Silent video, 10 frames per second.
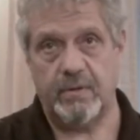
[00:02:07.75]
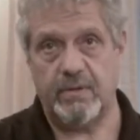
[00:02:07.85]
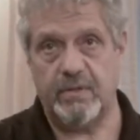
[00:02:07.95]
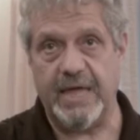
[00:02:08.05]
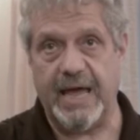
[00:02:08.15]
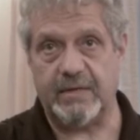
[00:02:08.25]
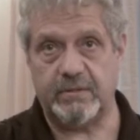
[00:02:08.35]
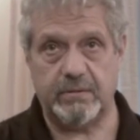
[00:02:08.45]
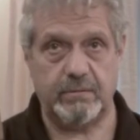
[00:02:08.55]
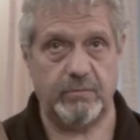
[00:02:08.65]
that,
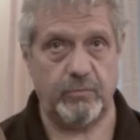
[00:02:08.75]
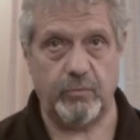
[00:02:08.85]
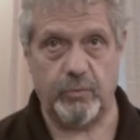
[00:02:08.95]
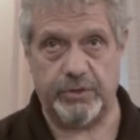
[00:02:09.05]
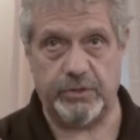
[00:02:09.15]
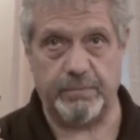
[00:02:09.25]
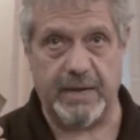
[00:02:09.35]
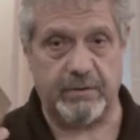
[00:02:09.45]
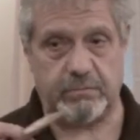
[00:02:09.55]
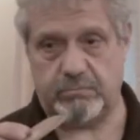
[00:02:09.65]
which is
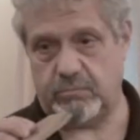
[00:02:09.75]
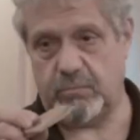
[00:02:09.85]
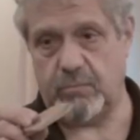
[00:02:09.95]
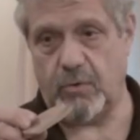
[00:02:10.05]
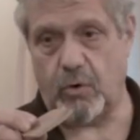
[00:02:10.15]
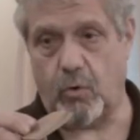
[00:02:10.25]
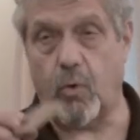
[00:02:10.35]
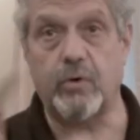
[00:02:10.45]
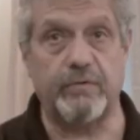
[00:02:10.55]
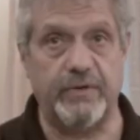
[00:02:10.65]
about
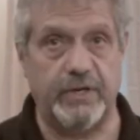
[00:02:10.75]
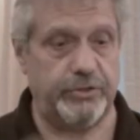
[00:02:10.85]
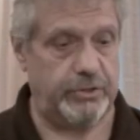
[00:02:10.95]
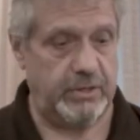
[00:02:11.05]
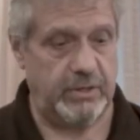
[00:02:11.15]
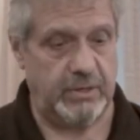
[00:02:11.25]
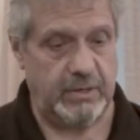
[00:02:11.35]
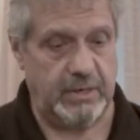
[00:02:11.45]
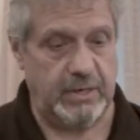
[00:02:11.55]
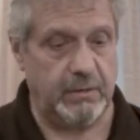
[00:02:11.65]
1/4 inch
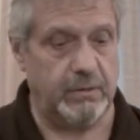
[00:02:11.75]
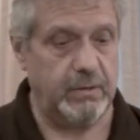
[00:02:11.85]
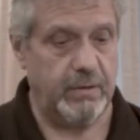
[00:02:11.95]
heel.